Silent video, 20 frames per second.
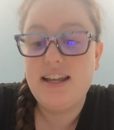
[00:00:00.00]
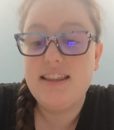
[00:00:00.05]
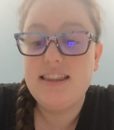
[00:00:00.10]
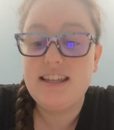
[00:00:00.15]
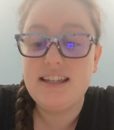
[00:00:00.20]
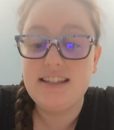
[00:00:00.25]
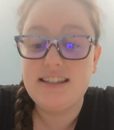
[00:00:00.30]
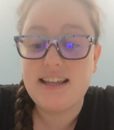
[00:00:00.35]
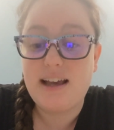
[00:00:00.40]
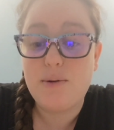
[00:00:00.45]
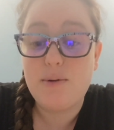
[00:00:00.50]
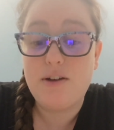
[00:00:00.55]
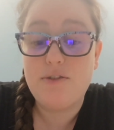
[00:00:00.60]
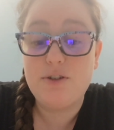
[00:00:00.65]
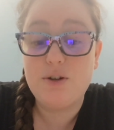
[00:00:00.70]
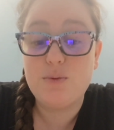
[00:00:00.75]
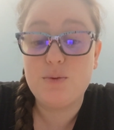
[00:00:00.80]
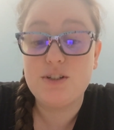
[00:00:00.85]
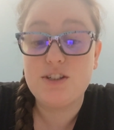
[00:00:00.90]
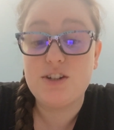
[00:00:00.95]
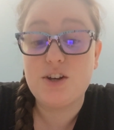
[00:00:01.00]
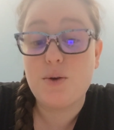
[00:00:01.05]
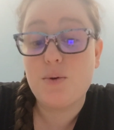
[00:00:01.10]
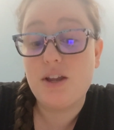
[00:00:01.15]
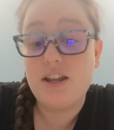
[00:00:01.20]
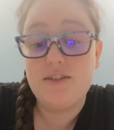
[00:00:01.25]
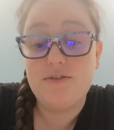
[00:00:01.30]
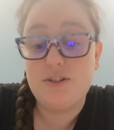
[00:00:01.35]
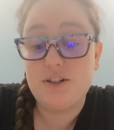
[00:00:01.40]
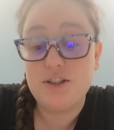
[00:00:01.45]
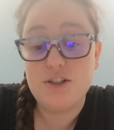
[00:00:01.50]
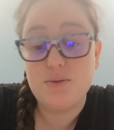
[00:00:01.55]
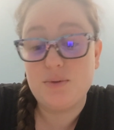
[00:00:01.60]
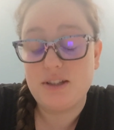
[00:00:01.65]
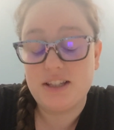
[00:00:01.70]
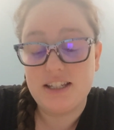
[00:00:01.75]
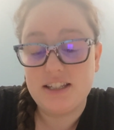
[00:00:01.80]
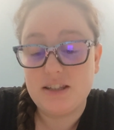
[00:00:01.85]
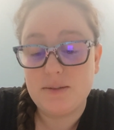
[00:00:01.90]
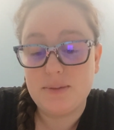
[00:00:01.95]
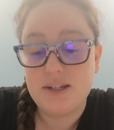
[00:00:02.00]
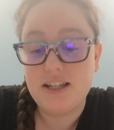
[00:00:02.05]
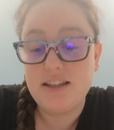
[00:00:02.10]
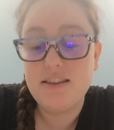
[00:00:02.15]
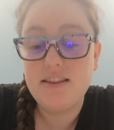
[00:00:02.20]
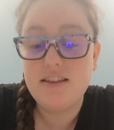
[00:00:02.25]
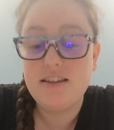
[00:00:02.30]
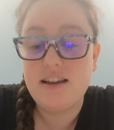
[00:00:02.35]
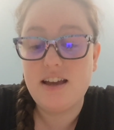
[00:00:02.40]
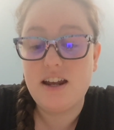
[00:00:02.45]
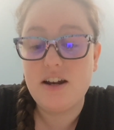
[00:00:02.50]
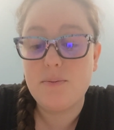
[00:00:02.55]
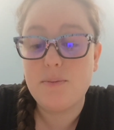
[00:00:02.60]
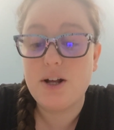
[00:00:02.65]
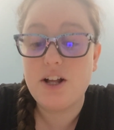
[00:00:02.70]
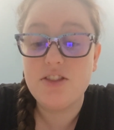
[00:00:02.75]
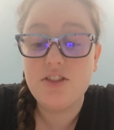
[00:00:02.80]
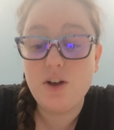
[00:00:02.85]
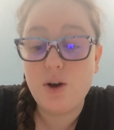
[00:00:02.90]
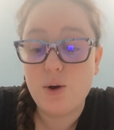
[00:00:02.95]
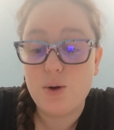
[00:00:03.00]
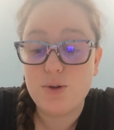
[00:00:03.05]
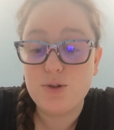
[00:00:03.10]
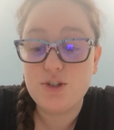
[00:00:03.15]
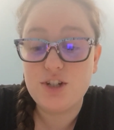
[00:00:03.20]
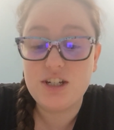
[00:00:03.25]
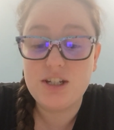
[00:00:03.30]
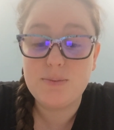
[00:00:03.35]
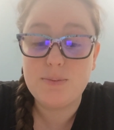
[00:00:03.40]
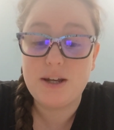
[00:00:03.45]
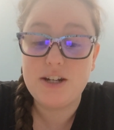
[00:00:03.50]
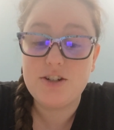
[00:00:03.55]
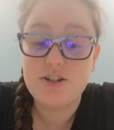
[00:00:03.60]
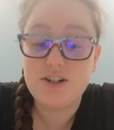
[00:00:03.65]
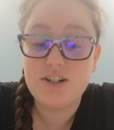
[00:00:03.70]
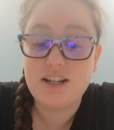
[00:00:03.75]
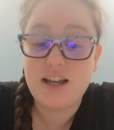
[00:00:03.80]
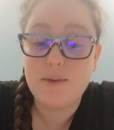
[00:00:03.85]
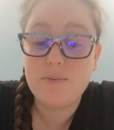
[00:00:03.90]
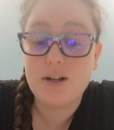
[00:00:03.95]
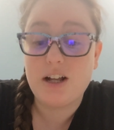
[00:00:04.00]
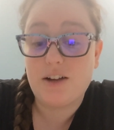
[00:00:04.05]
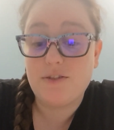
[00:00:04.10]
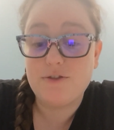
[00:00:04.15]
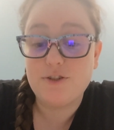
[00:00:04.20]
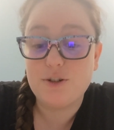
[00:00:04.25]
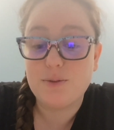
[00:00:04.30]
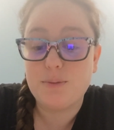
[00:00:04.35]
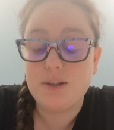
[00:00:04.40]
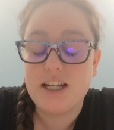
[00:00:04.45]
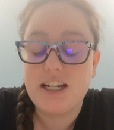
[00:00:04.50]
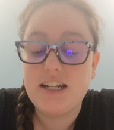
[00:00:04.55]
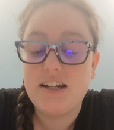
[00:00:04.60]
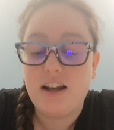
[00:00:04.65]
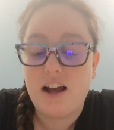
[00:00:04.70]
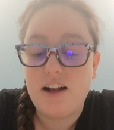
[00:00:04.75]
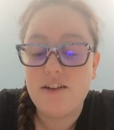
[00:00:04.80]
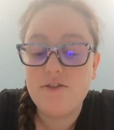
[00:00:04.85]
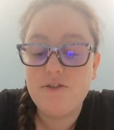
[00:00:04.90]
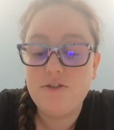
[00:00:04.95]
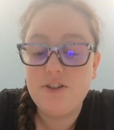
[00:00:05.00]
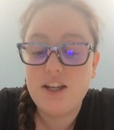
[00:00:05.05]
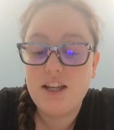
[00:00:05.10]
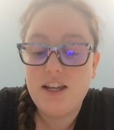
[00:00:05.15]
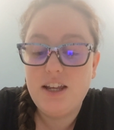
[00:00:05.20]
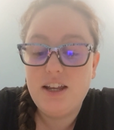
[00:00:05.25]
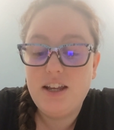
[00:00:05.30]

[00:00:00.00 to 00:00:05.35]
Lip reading: This, however, was no evil to Elizabeth, and upon the whole she spent her time comfortably enough.